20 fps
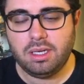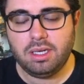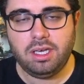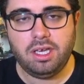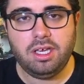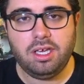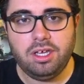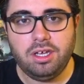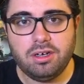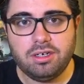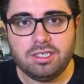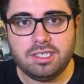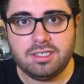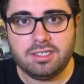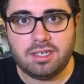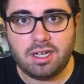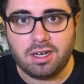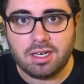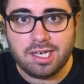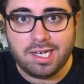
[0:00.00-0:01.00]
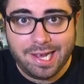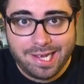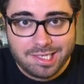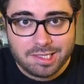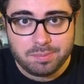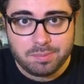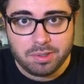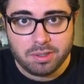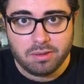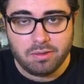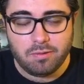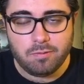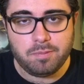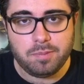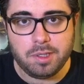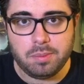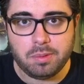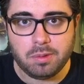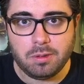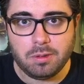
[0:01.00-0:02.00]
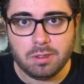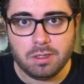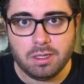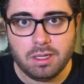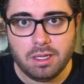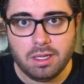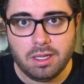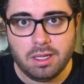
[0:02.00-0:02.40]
he hears a sudden gasp of people,